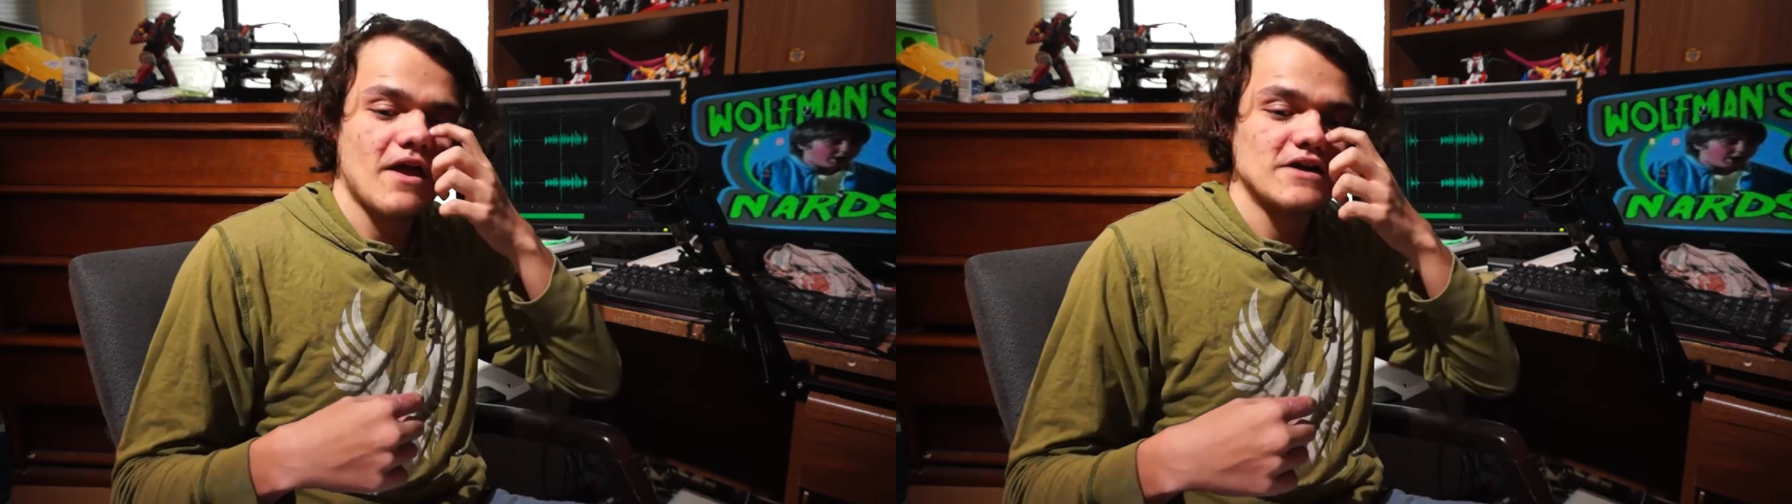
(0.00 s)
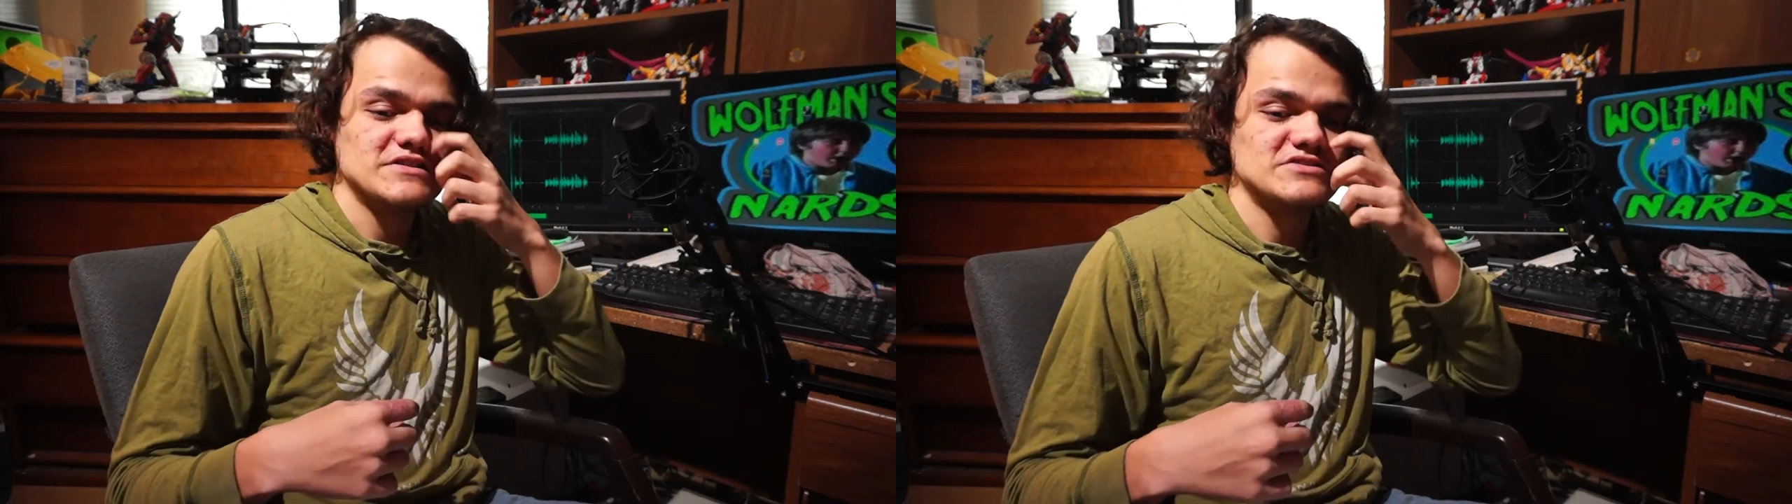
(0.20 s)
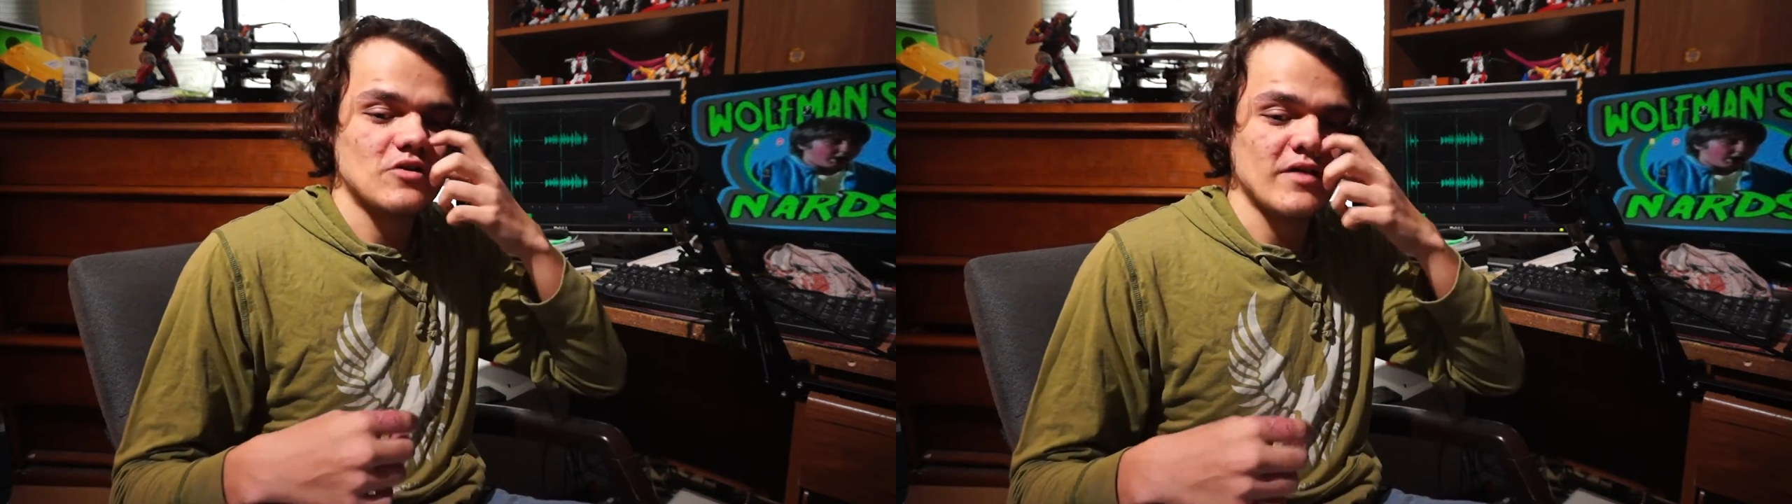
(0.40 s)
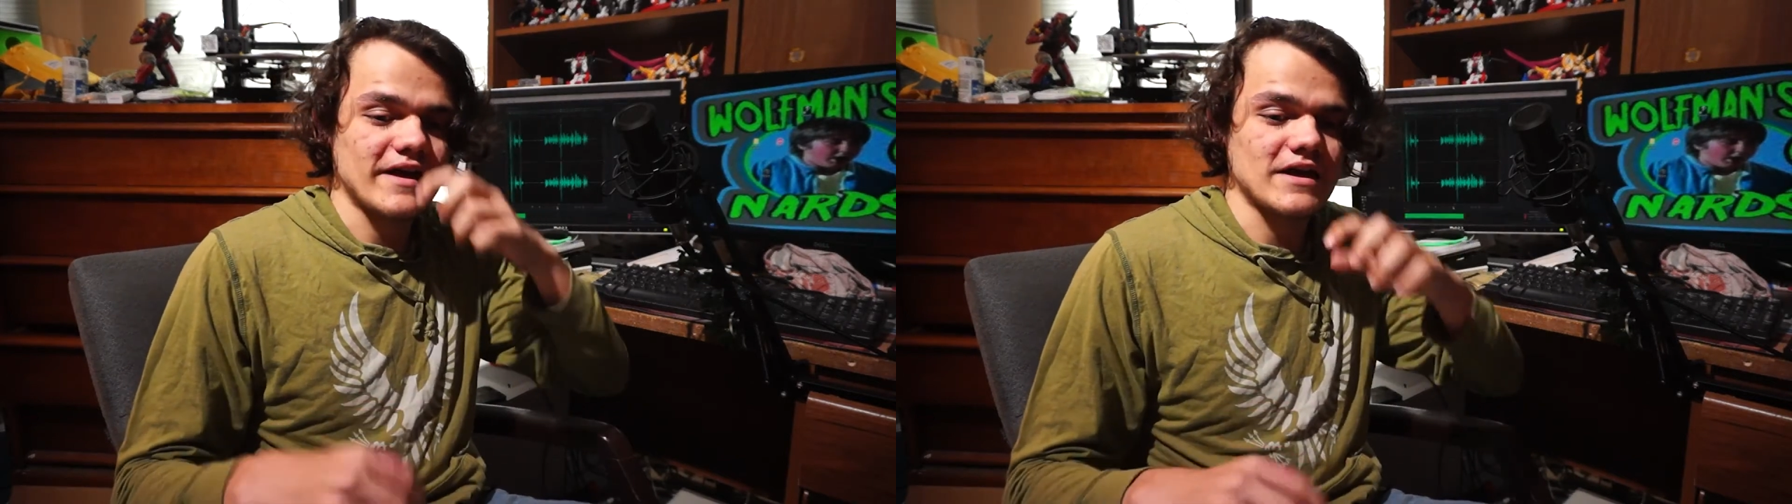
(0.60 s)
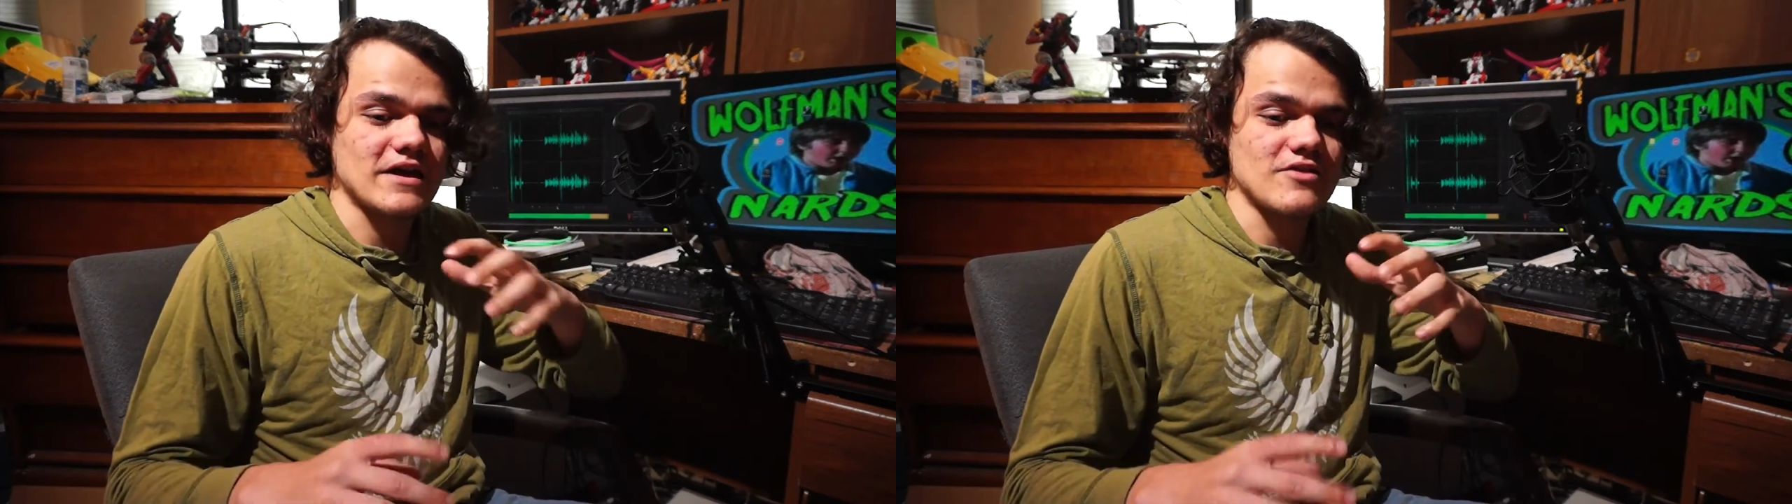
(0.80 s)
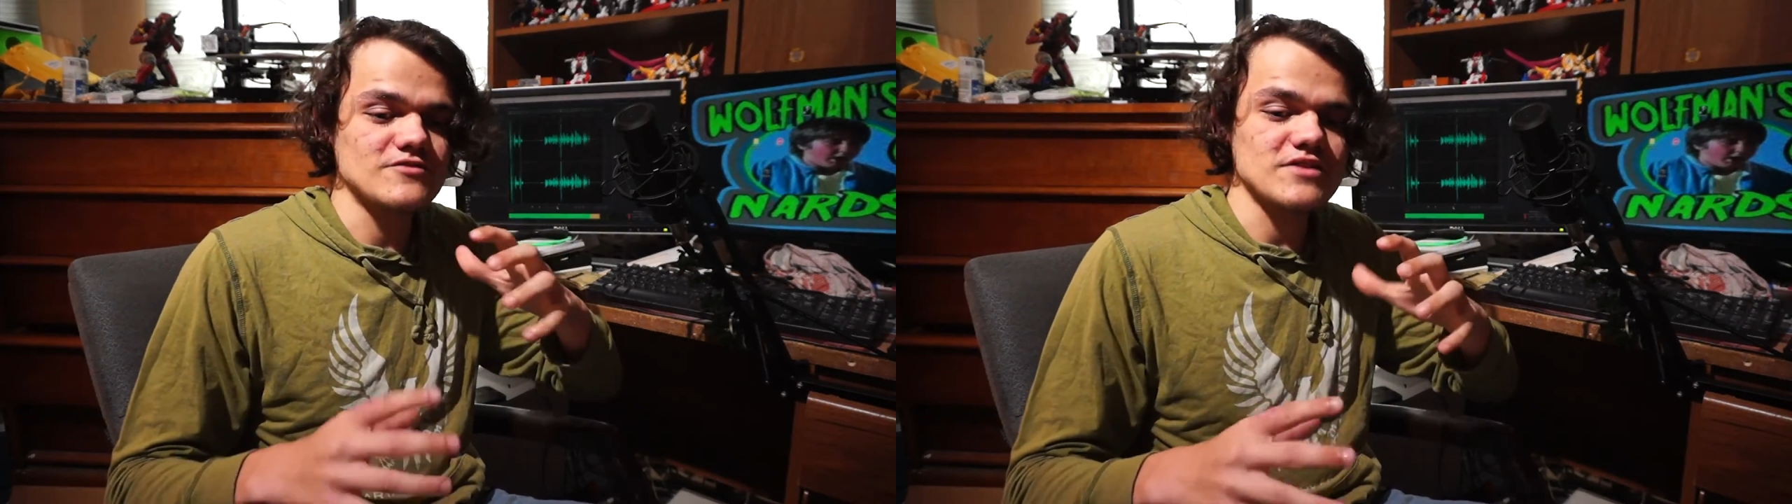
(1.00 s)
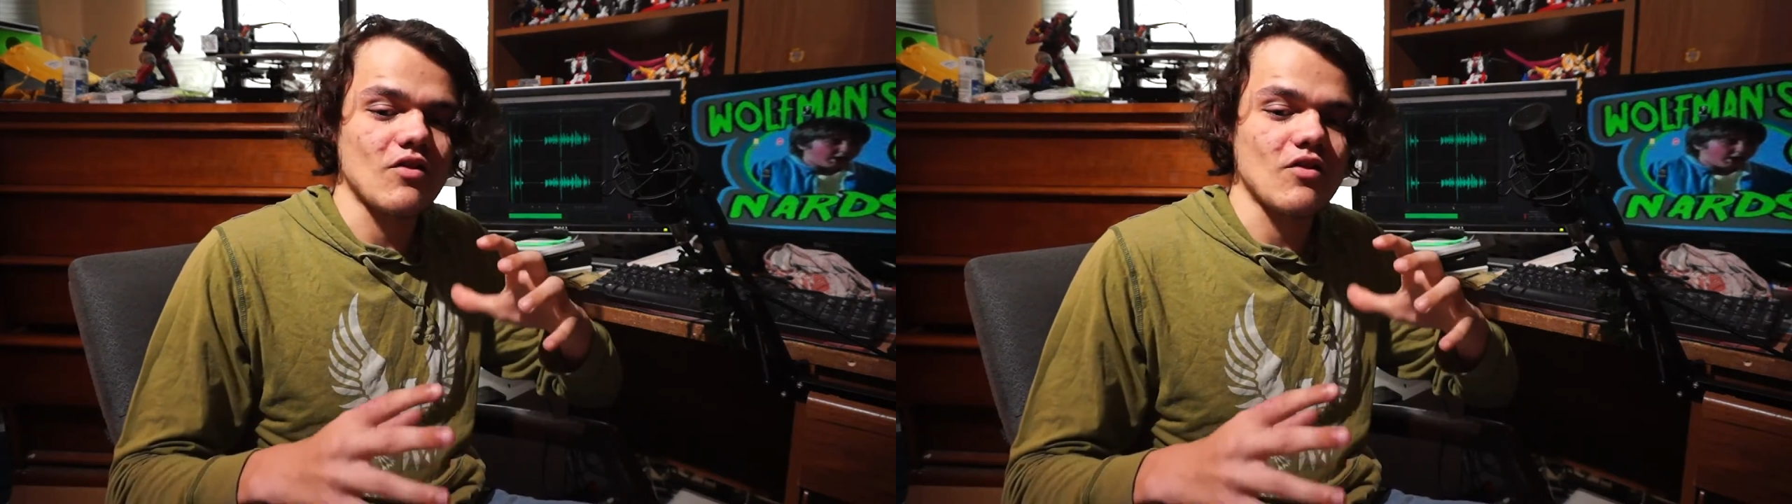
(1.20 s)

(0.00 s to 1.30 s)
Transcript: So like there's a